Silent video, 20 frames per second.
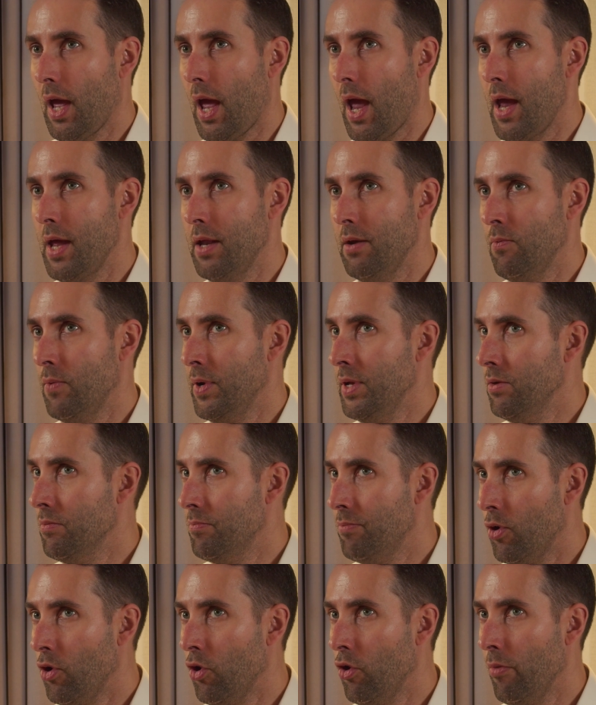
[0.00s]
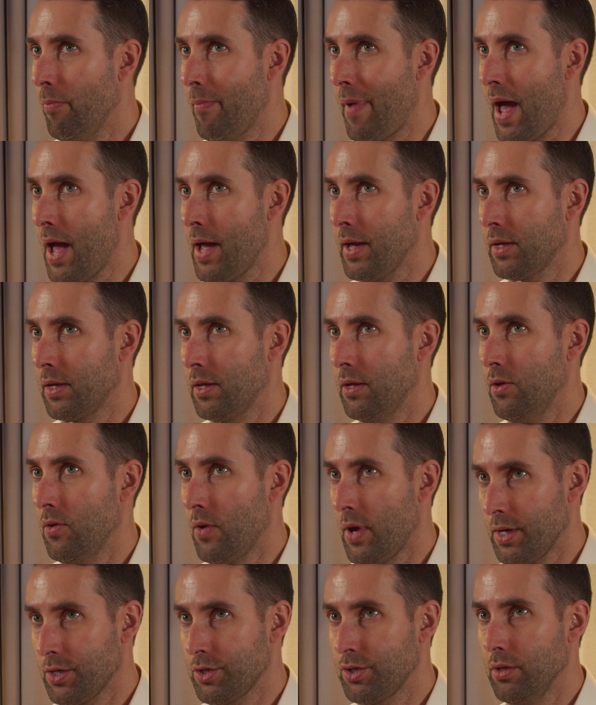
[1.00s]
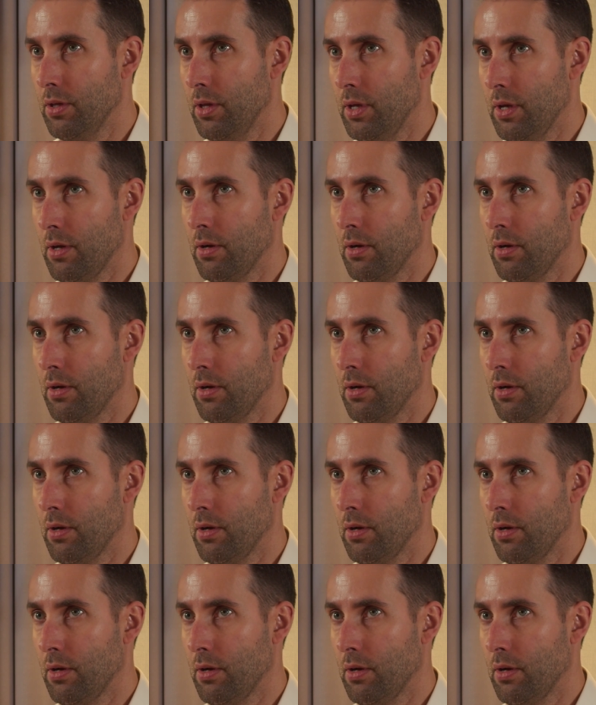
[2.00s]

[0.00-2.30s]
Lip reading: and when you pull back, you actually